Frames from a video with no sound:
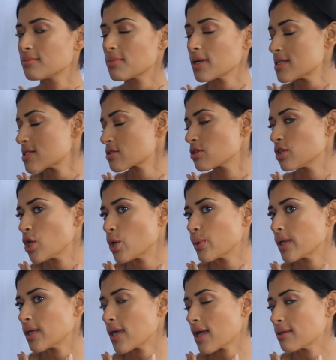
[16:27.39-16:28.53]
but it's
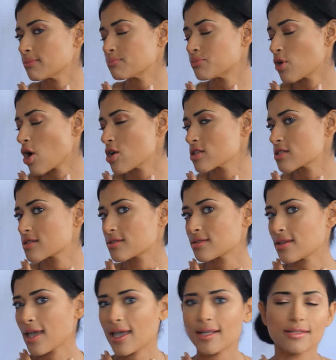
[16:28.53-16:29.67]
glowing and bronzed
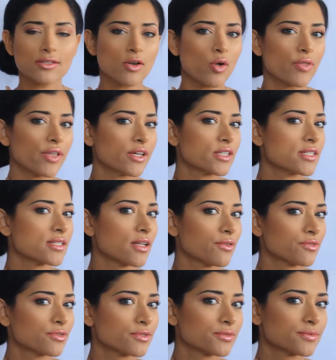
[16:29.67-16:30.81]
and all the good
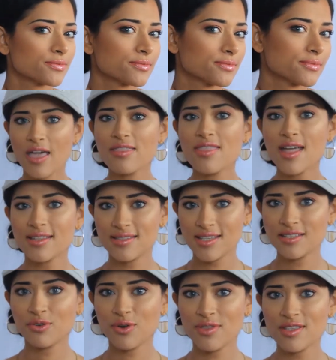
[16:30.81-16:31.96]
stuff. That's
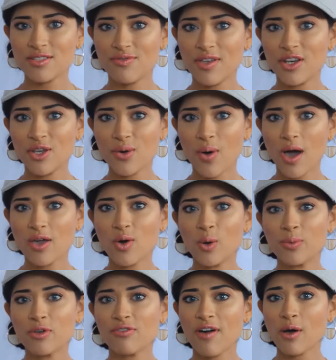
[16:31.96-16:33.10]
it for this video. I
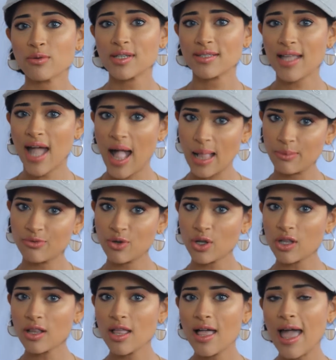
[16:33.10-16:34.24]
hope you found it
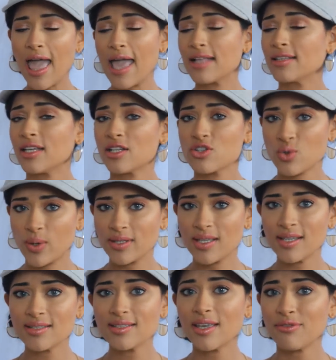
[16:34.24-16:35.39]
helpful and enjoyed
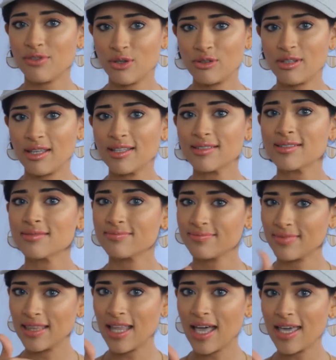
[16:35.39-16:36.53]
it. If you did,
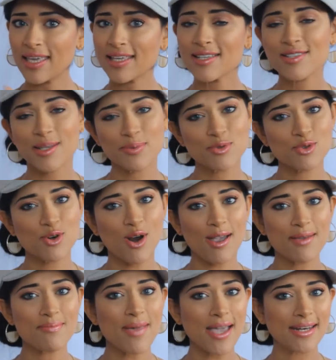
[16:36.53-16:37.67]
like,
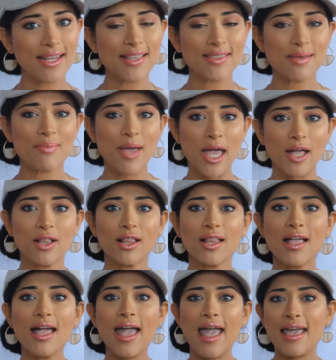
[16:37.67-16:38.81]
subscribe, and hit the bell.
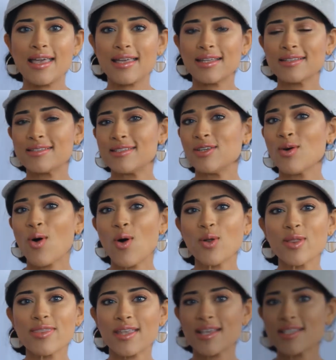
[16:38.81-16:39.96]
And see you all
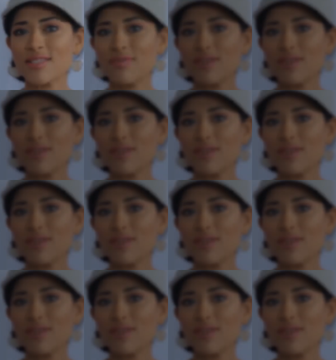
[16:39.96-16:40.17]
in the next